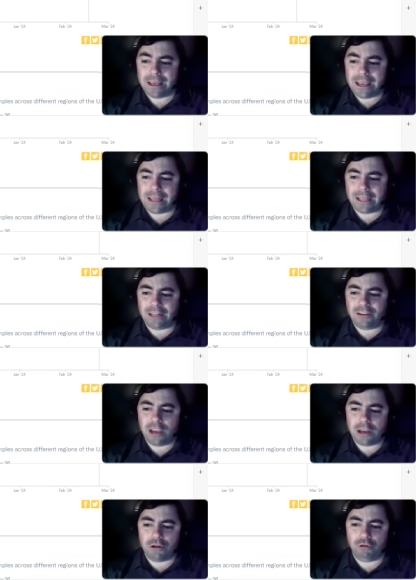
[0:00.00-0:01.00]
It
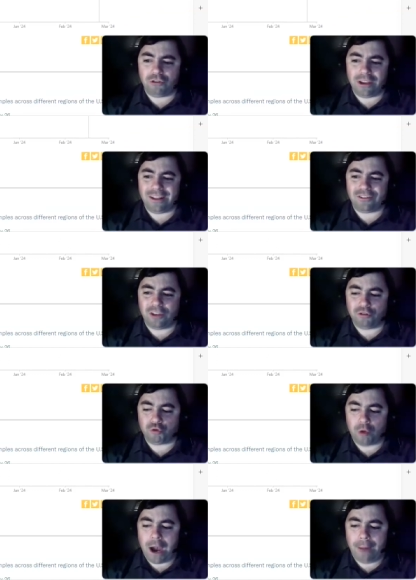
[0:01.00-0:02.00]
continues its
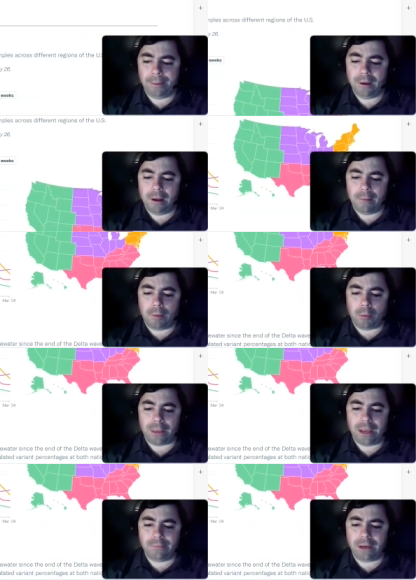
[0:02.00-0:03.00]
drop, but when we
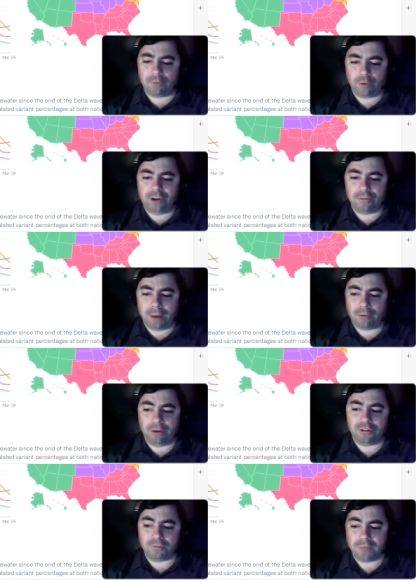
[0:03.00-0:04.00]
come down region by
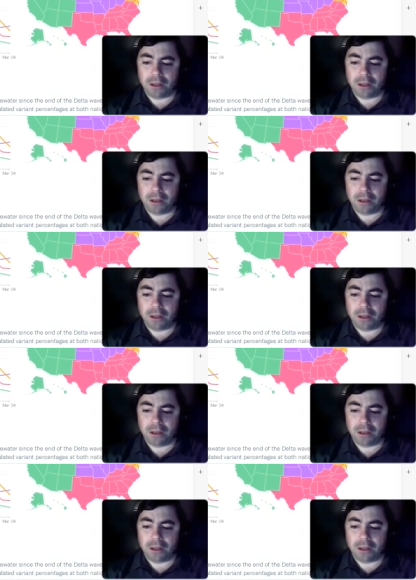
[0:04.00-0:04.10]
region,